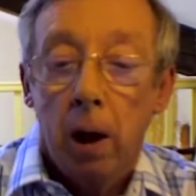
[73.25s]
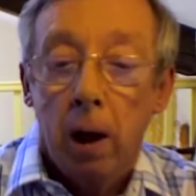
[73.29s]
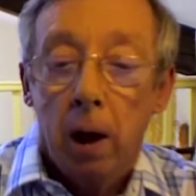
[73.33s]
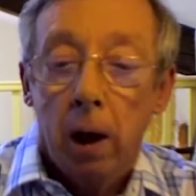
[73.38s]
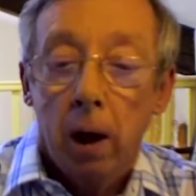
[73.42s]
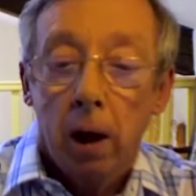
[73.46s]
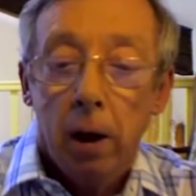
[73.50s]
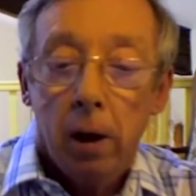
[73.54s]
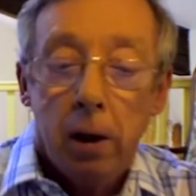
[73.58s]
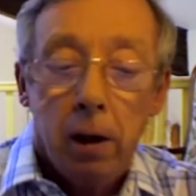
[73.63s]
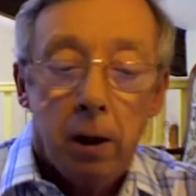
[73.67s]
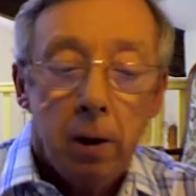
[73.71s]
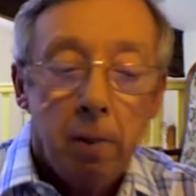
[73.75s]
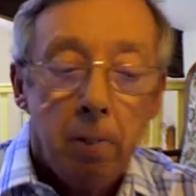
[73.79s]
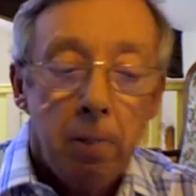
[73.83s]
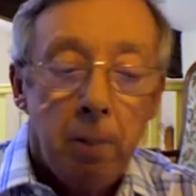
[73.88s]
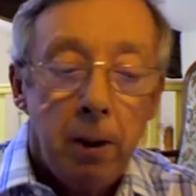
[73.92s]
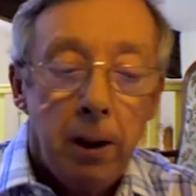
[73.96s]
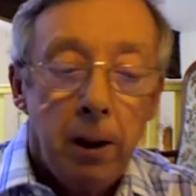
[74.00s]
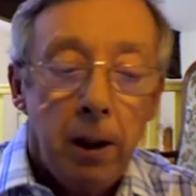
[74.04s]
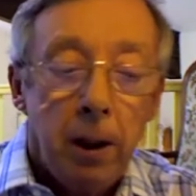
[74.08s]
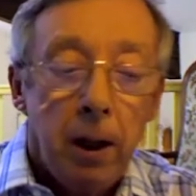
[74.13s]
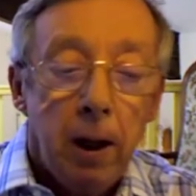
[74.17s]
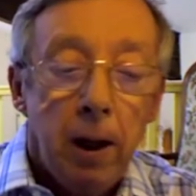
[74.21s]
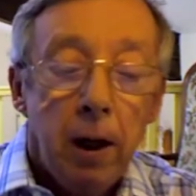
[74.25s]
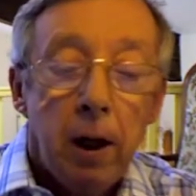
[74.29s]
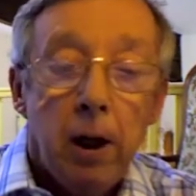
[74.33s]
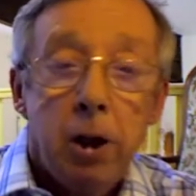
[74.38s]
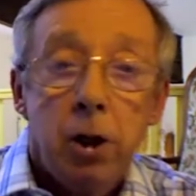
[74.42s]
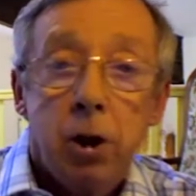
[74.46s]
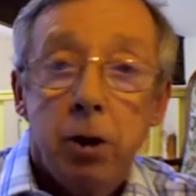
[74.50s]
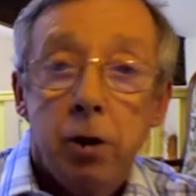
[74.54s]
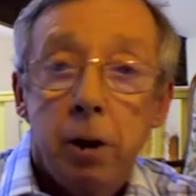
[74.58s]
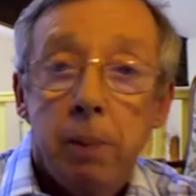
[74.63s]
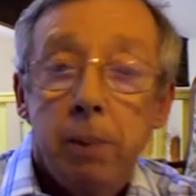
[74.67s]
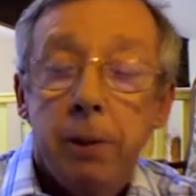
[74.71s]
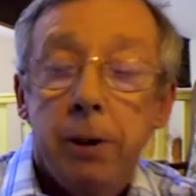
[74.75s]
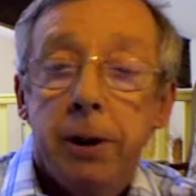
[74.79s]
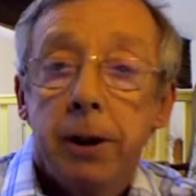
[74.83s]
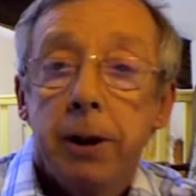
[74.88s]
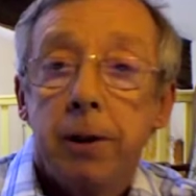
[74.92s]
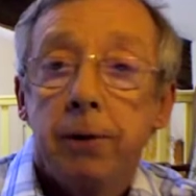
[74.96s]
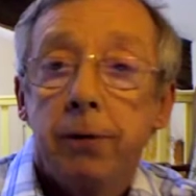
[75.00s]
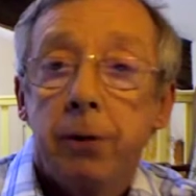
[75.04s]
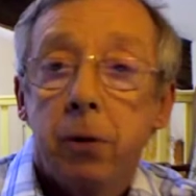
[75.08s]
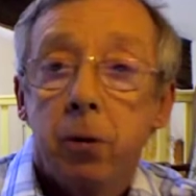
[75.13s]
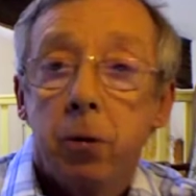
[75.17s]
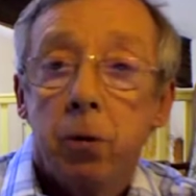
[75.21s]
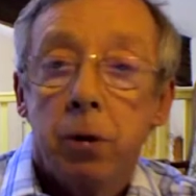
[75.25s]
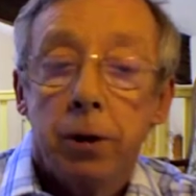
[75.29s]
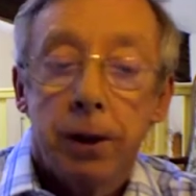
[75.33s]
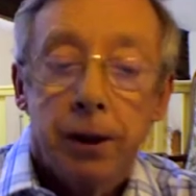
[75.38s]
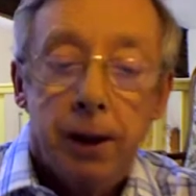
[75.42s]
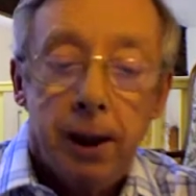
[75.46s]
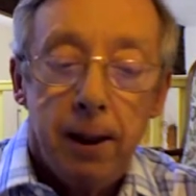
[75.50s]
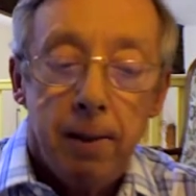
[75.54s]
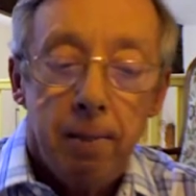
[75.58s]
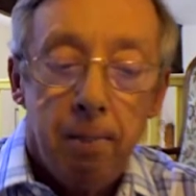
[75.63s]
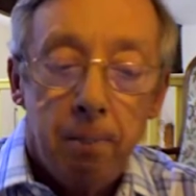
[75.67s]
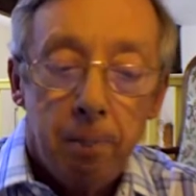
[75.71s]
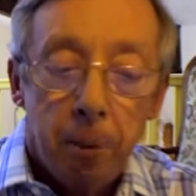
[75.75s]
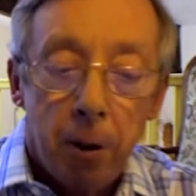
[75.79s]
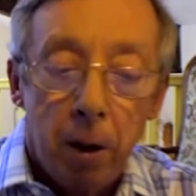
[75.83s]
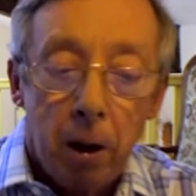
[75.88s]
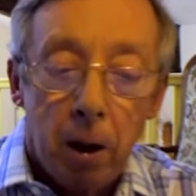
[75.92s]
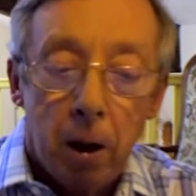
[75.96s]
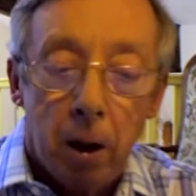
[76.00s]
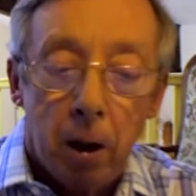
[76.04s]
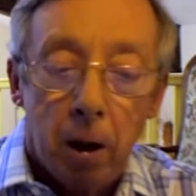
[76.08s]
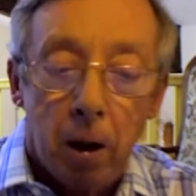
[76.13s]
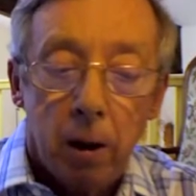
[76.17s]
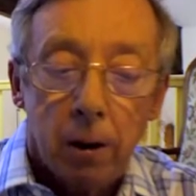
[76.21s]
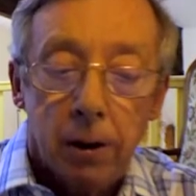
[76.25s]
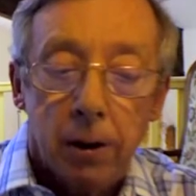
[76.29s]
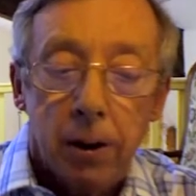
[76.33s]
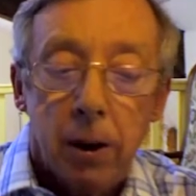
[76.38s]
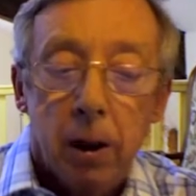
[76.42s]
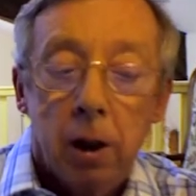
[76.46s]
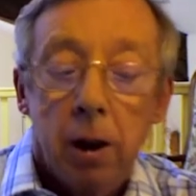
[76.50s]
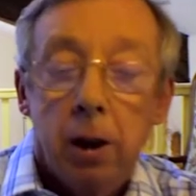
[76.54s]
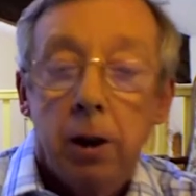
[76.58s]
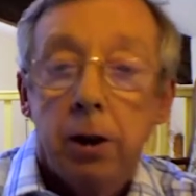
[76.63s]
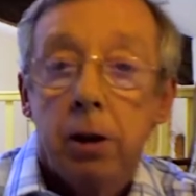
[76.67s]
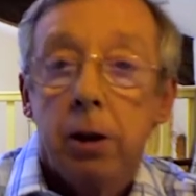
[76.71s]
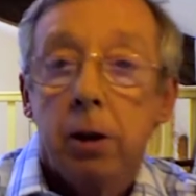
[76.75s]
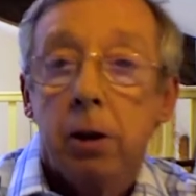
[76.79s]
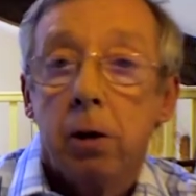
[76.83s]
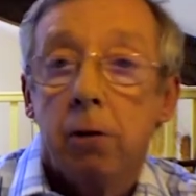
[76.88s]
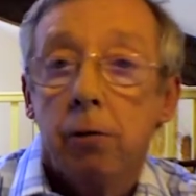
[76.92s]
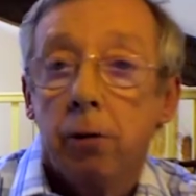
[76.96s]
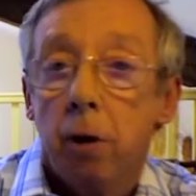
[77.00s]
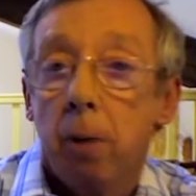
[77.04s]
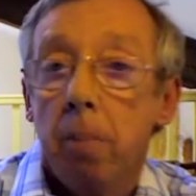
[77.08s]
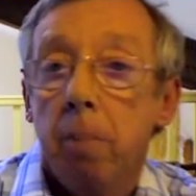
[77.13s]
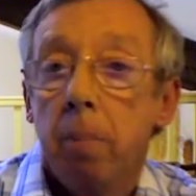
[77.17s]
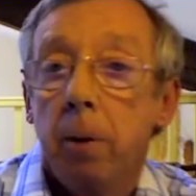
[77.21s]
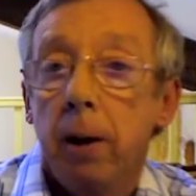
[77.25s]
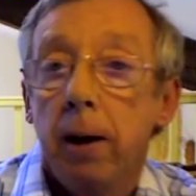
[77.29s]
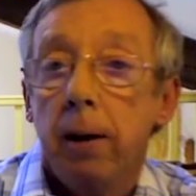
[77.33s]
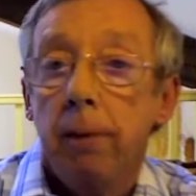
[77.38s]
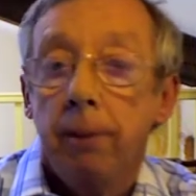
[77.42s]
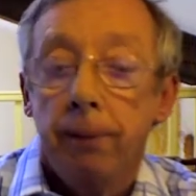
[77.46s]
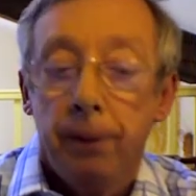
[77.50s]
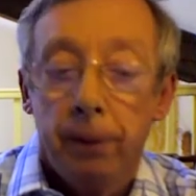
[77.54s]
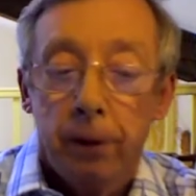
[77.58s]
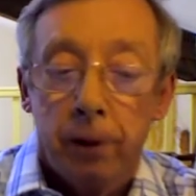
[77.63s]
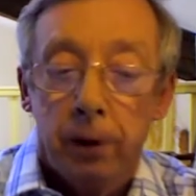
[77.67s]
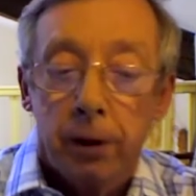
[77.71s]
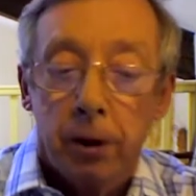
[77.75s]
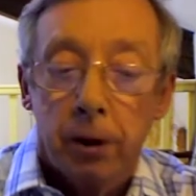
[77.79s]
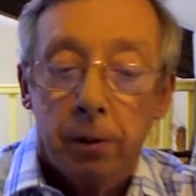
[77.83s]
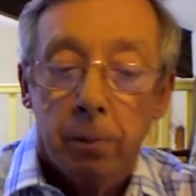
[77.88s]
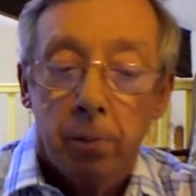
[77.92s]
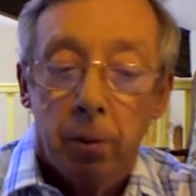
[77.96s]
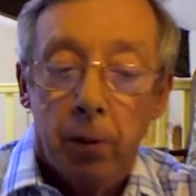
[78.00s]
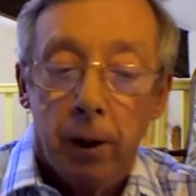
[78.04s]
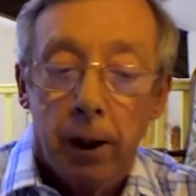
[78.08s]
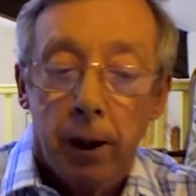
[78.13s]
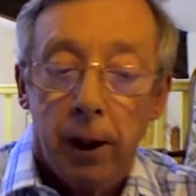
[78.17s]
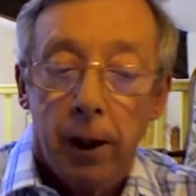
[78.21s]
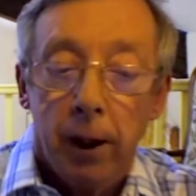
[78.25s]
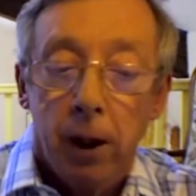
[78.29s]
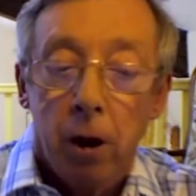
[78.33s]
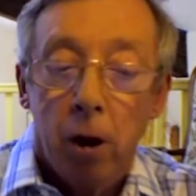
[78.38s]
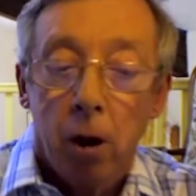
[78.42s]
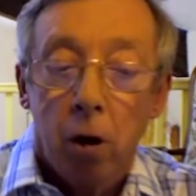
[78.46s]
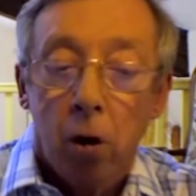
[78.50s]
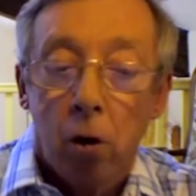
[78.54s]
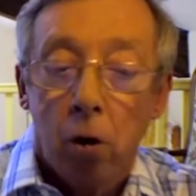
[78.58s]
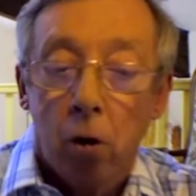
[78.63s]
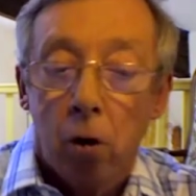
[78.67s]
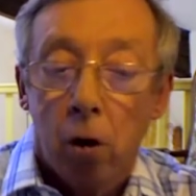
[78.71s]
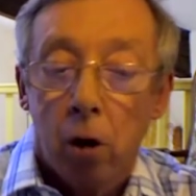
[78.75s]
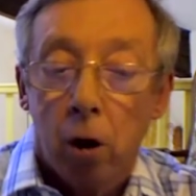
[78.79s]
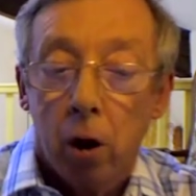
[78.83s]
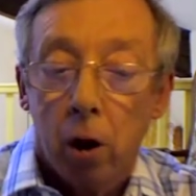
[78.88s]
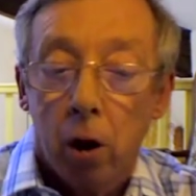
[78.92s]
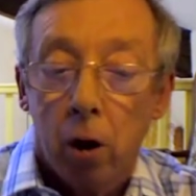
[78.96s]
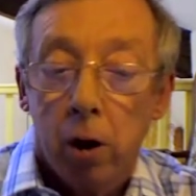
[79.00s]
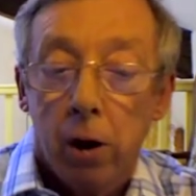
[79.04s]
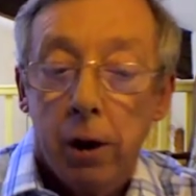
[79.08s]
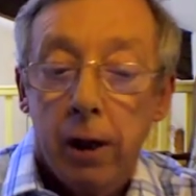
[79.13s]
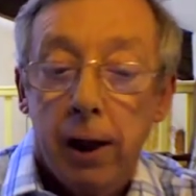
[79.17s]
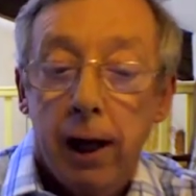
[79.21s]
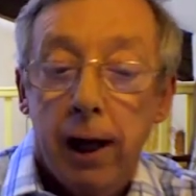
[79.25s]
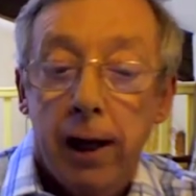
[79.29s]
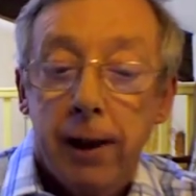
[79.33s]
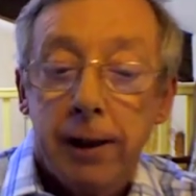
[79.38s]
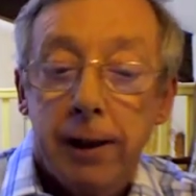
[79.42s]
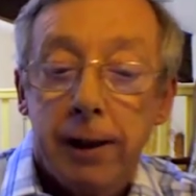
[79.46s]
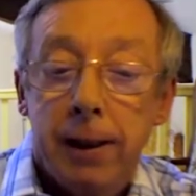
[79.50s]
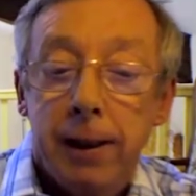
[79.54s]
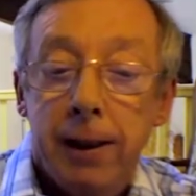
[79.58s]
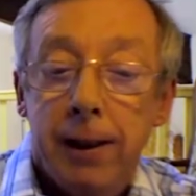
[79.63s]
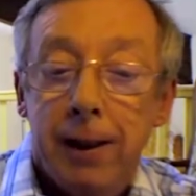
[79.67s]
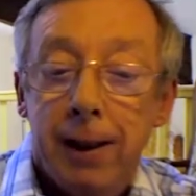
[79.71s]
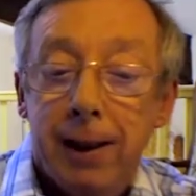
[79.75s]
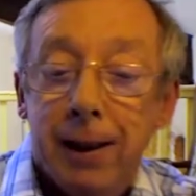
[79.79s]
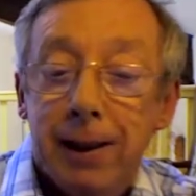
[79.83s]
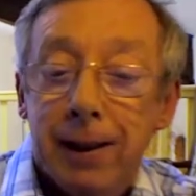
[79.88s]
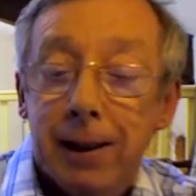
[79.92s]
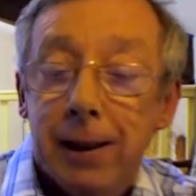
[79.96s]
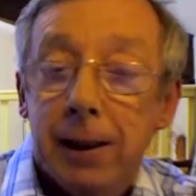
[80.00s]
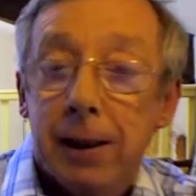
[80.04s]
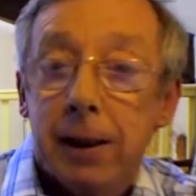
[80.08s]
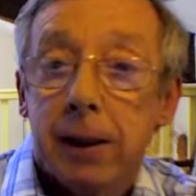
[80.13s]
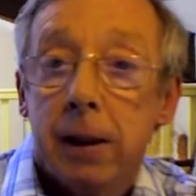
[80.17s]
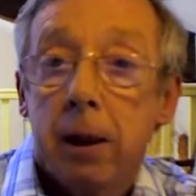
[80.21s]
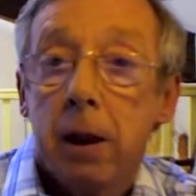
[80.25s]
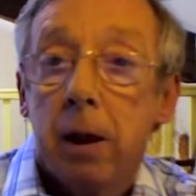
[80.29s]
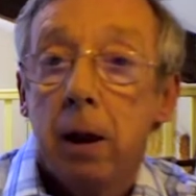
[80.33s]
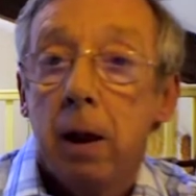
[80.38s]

and can be attributed, of course, in part to crumbling vertebrae or herniated discs